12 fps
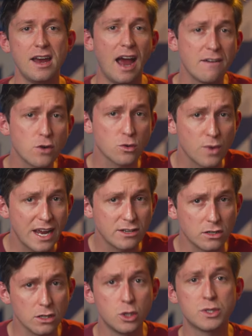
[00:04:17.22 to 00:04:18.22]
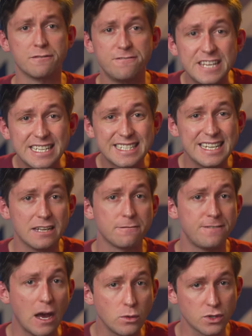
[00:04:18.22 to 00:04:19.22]
Everett Randle, who's a VC at
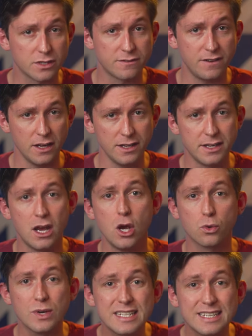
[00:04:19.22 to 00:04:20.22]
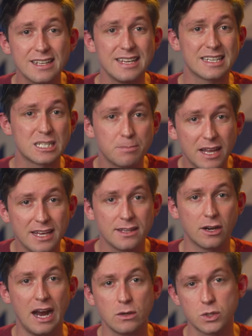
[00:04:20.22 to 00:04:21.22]
Founders Fund, recently explained
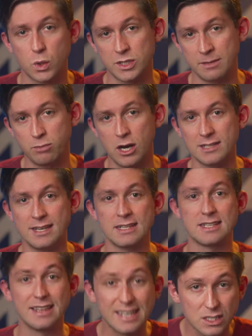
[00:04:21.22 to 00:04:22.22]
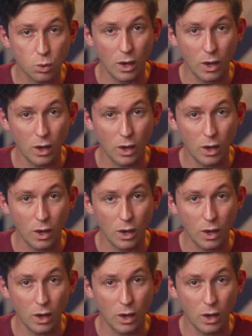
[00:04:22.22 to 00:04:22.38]
their outsourcing process this